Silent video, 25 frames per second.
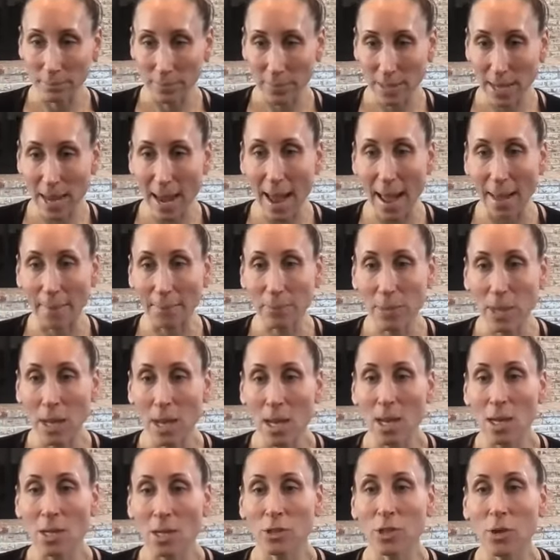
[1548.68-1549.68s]
Yeah.
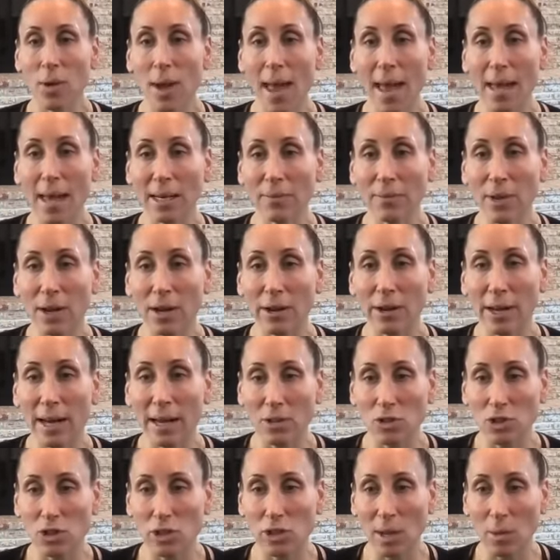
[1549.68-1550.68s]
So any
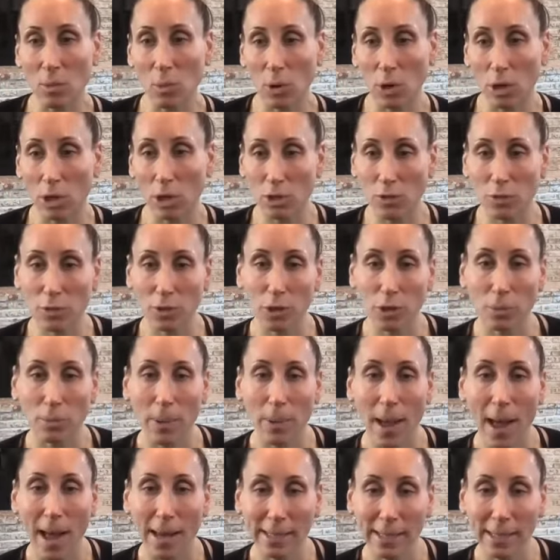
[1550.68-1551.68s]
variation that works for your
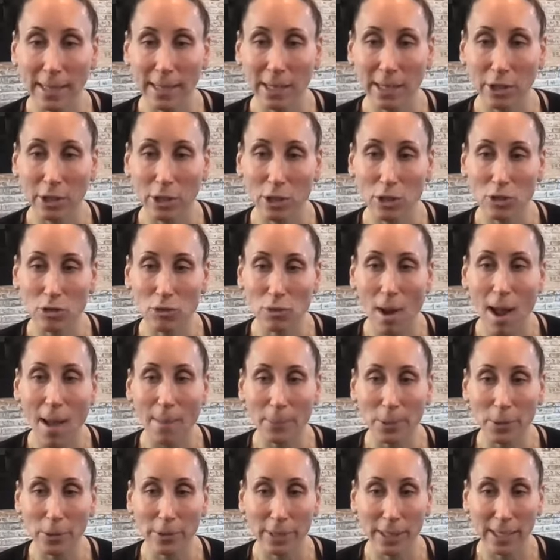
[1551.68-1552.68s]
body here, you can
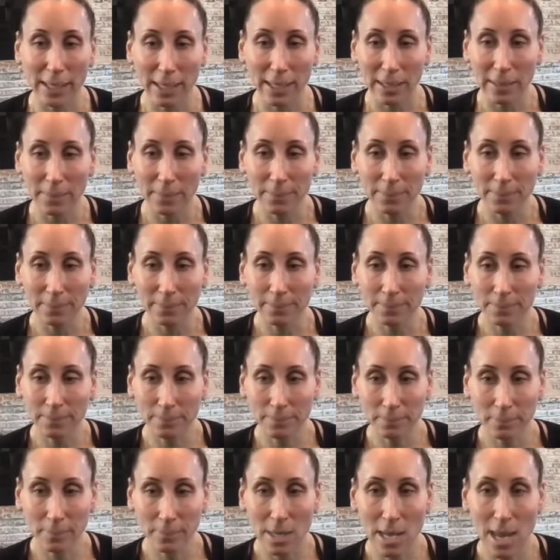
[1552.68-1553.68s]
drop your knee.
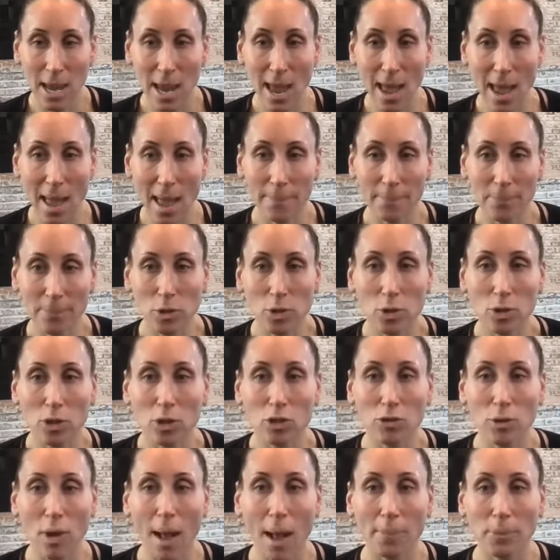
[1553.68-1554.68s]
Yeah. You
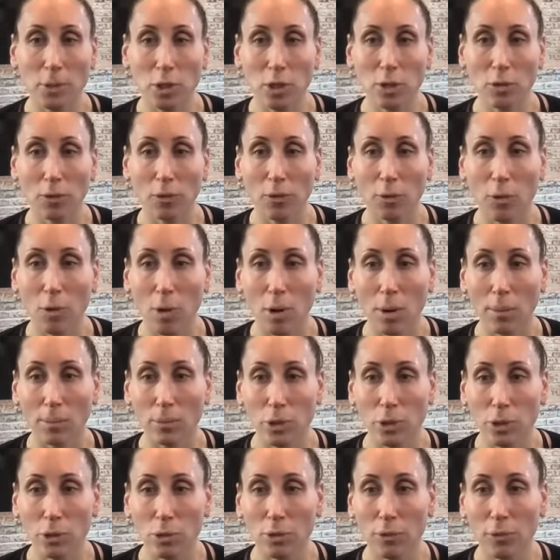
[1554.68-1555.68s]
can drop to your forearm
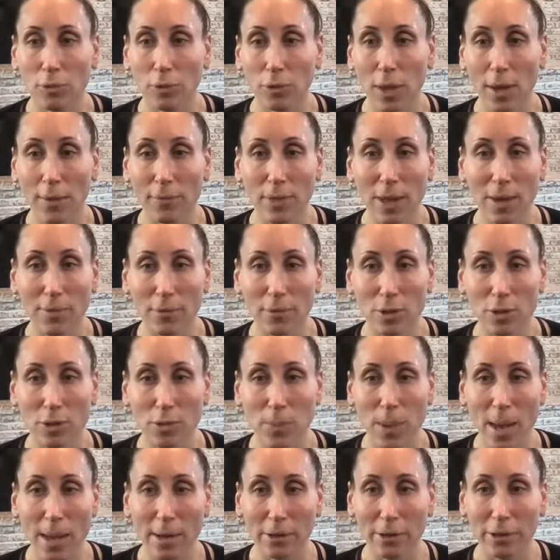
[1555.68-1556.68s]
too if that feels
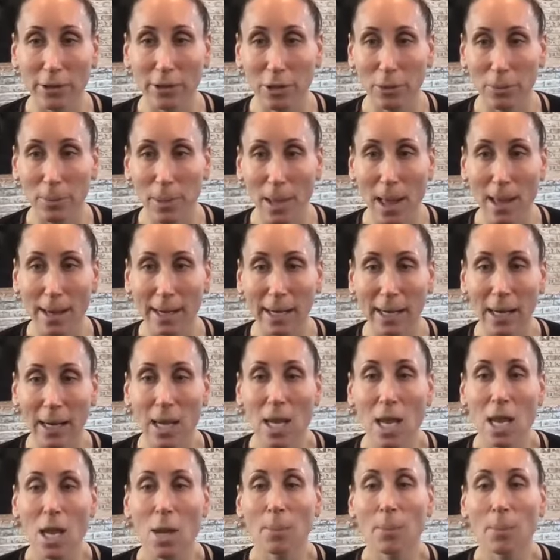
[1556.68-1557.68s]
better in your body.
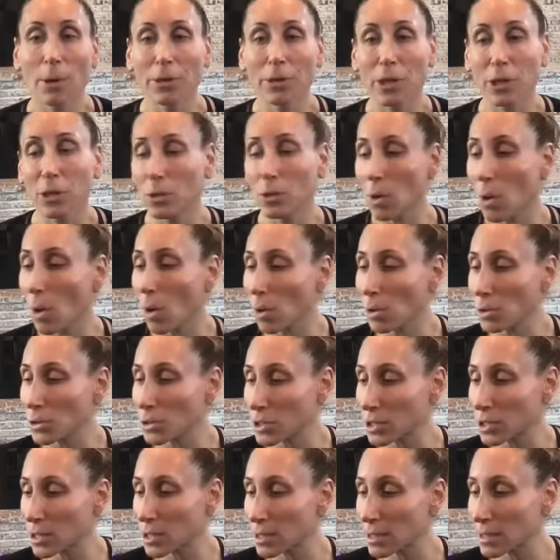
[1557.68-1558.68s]
But the goal
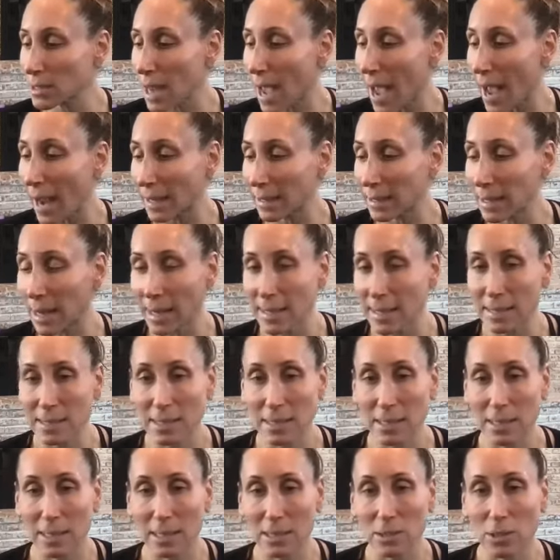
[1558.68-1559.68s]
is to stack
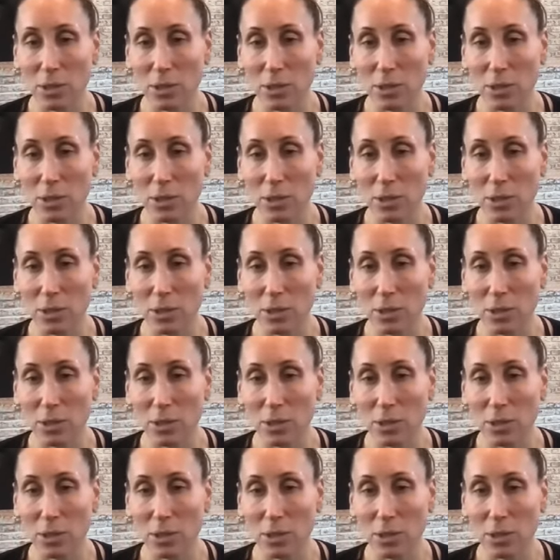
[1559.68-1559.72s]
nicely.